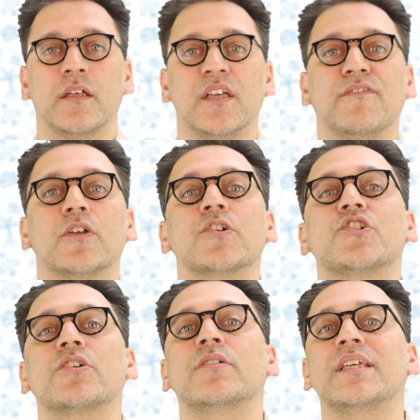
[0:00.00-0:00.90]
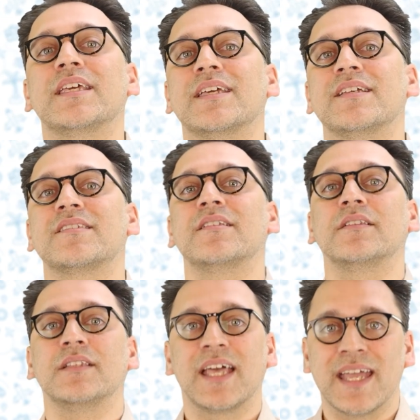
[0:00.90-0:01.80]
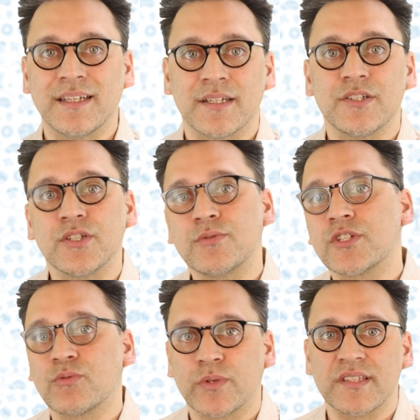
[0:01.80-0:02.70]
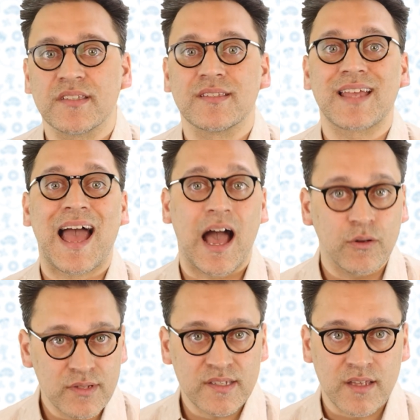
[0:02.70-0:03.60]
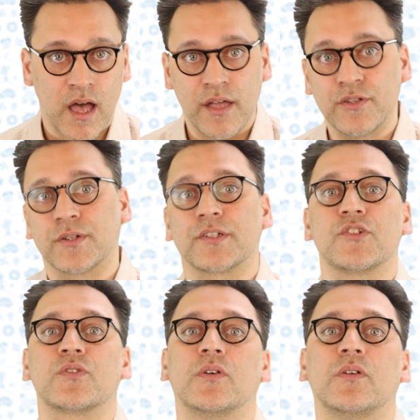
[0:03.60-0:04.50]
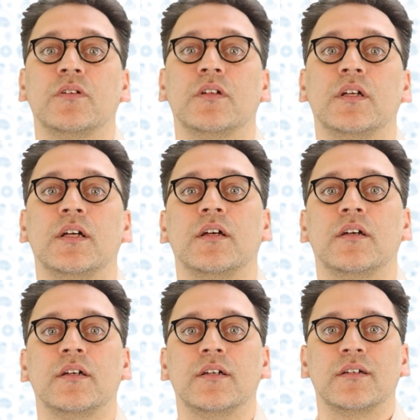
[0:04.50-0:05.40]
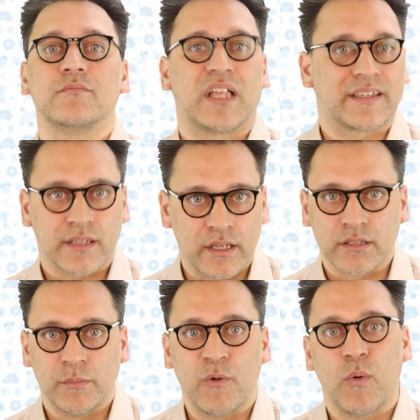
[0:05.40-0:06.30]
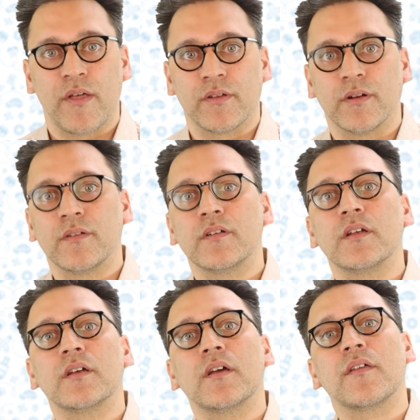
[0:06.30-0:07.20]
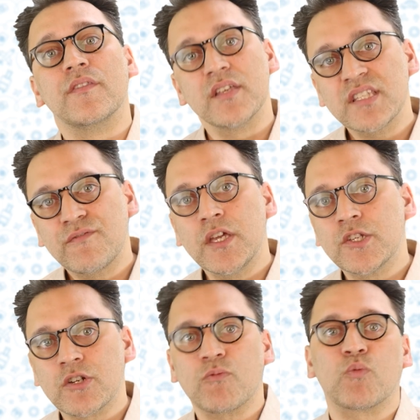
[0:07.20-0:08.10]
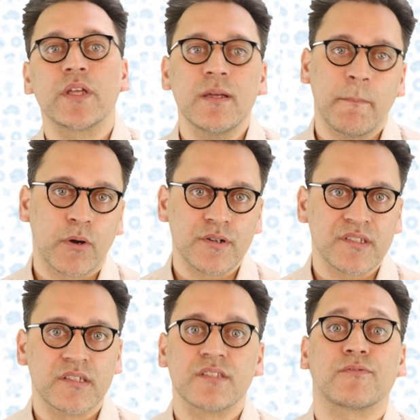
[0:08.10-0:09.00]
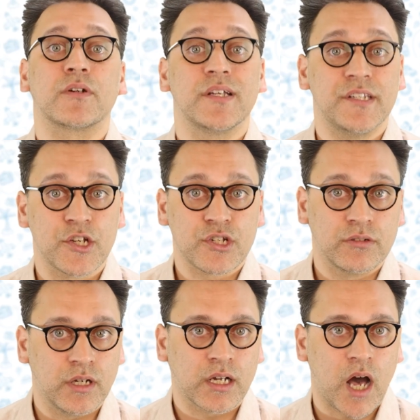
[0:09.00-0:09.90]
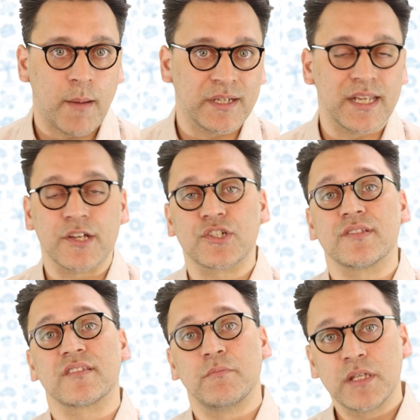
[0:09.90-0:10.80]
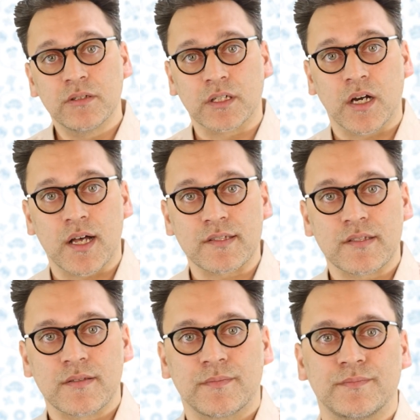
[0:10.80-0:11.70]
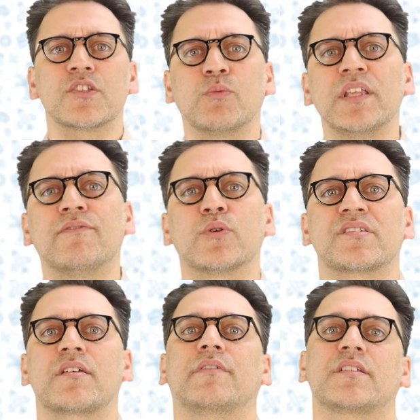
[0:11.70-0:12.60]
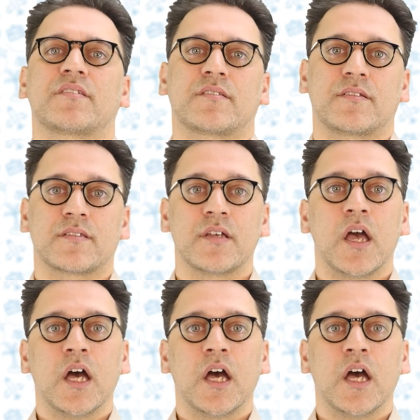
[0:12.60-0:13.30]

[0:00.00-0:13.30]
If your journey is delayed due to reasons outside your control, like inclement weather, this feature reimburses for additional accommodations and meal costs and 24/7 assistance.